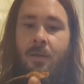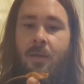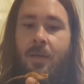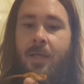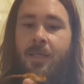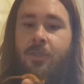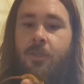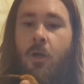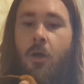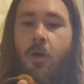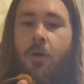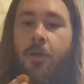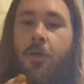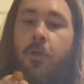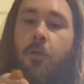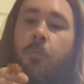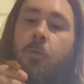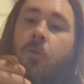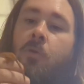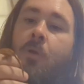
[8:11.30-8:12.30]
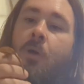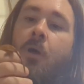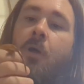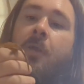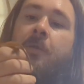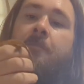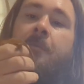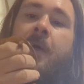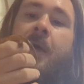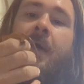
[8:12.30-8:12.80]
it's arguable
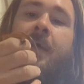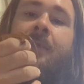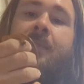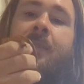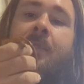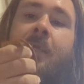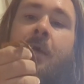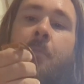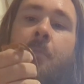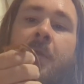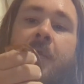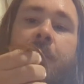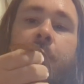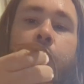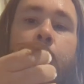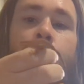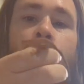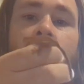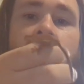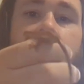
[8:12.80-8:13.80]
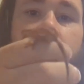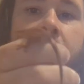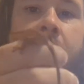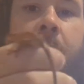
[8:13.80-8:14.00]
on if it has the Dalmatian morph in